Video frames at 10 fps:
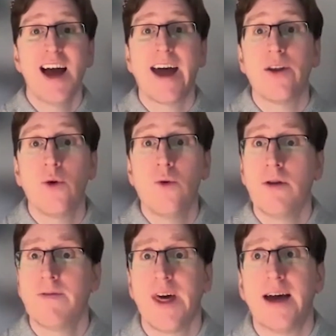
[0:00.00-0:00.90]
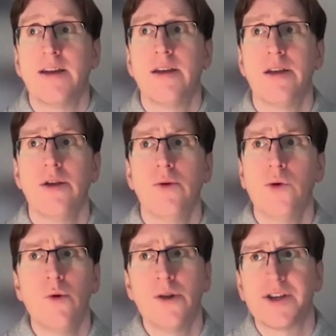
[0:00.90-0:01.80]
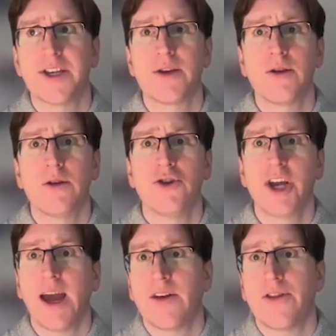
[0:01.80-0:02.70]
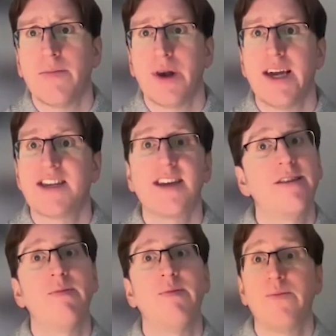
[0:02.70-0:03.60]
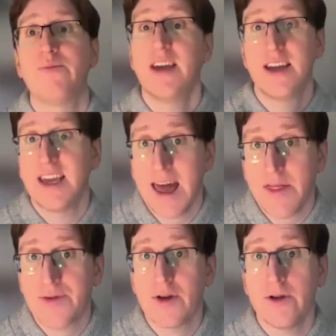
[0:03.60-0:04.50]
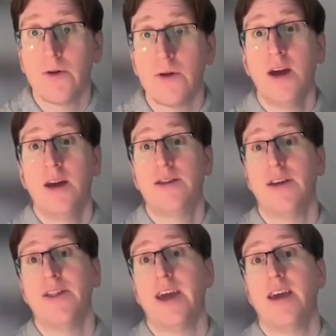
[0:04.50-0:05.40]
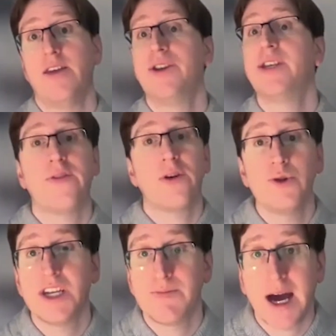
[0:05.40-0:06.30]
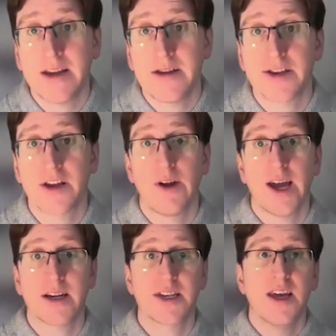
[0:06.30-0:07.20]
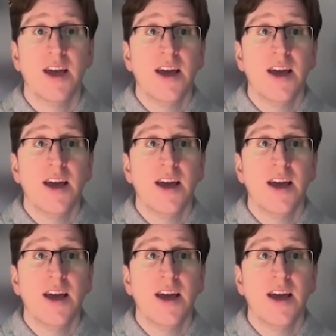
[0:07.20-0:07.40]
And all of that you will want to check that players can get through, that the difficulty is balanced correct.